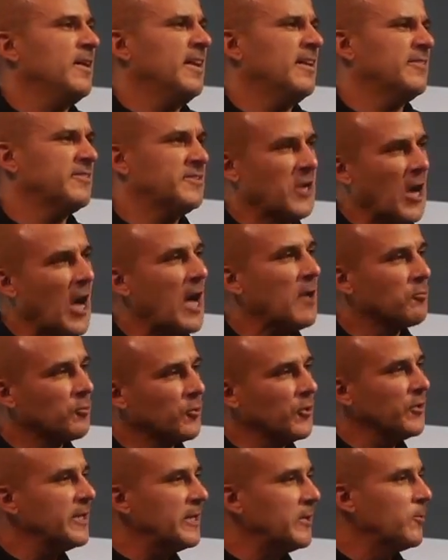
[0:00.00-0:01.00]
Is God
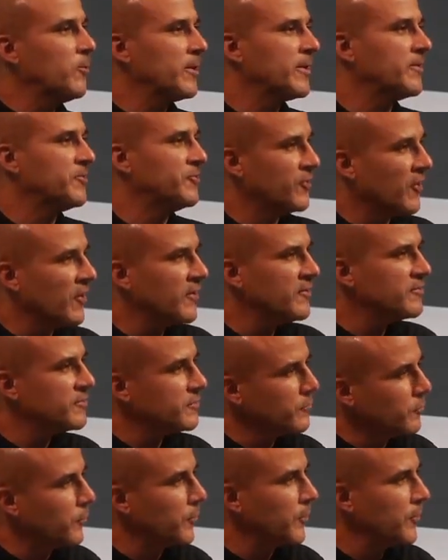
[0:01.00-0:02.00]
really going to judge
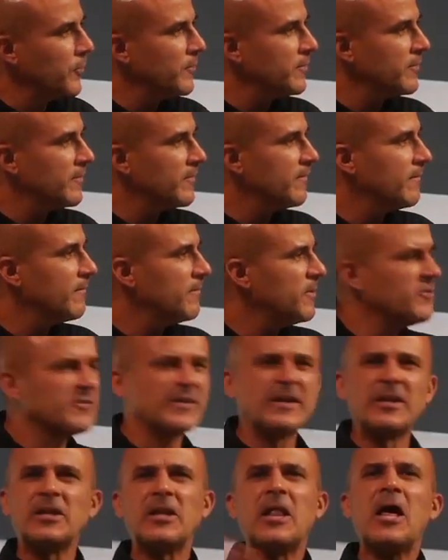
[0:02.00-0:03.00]
the world? There's
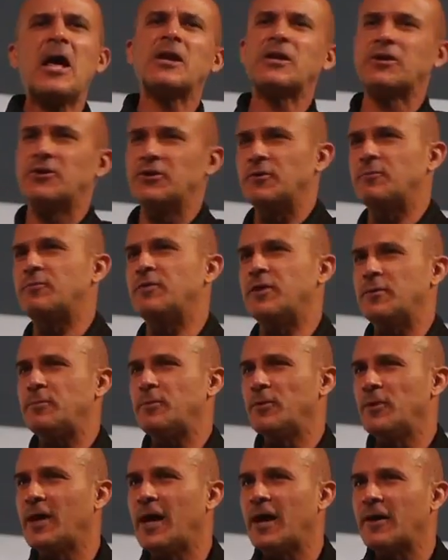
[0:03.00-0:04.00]
a lot of good
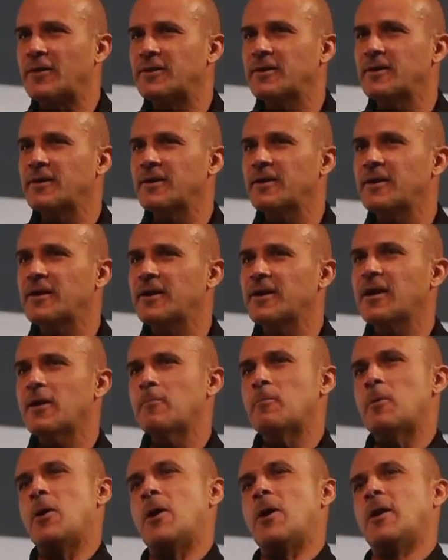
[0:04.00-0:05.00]
people out there.
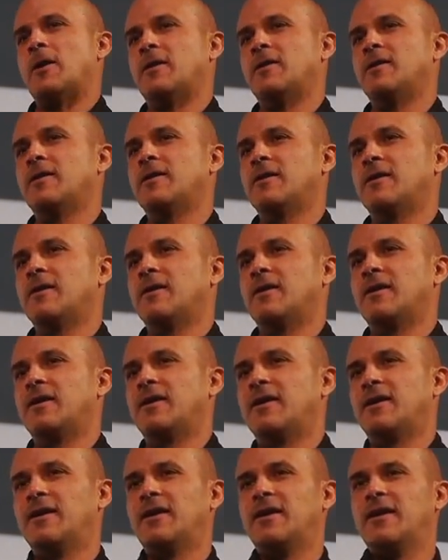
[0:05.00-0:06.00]
Come on.
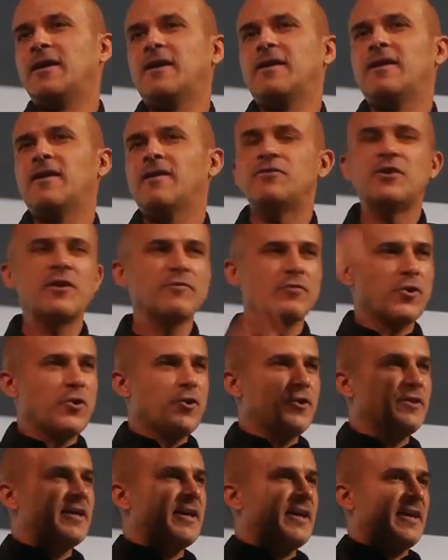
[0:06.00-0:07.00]
Have you ever
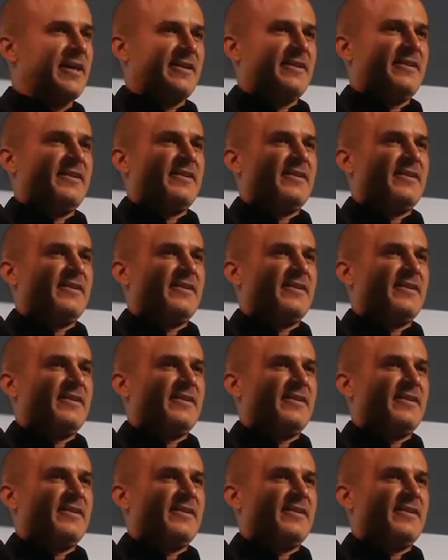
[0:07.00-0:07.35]
heard that?